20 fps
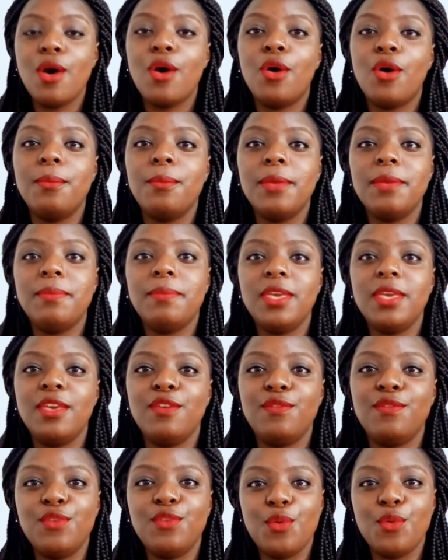or maybe
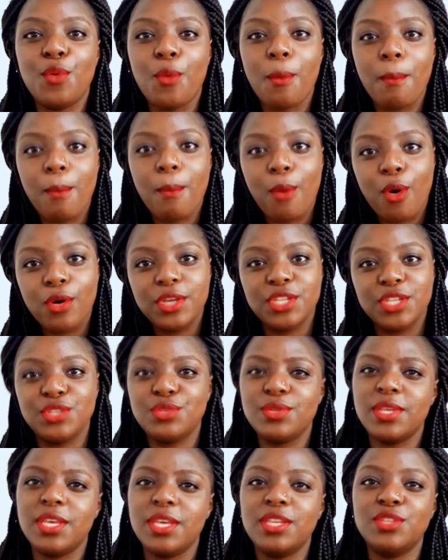if you're more
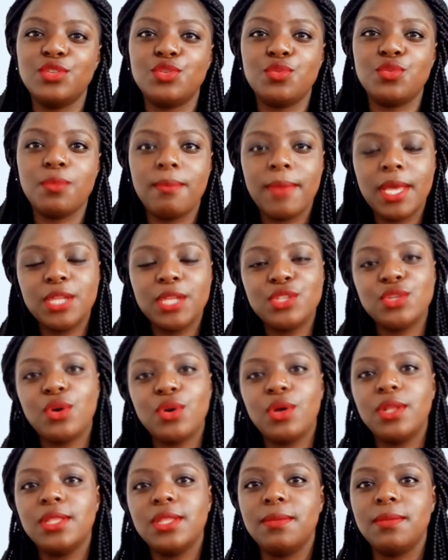into the
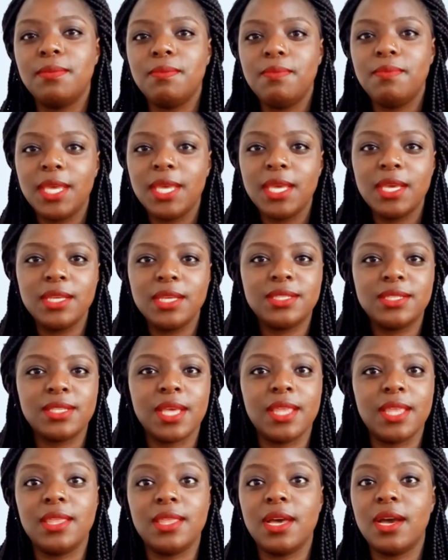instrumental, the
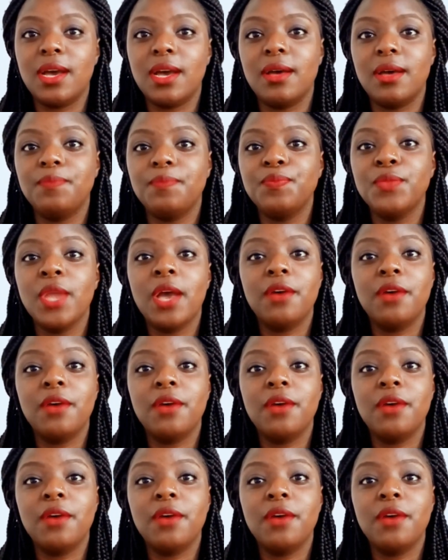beats and the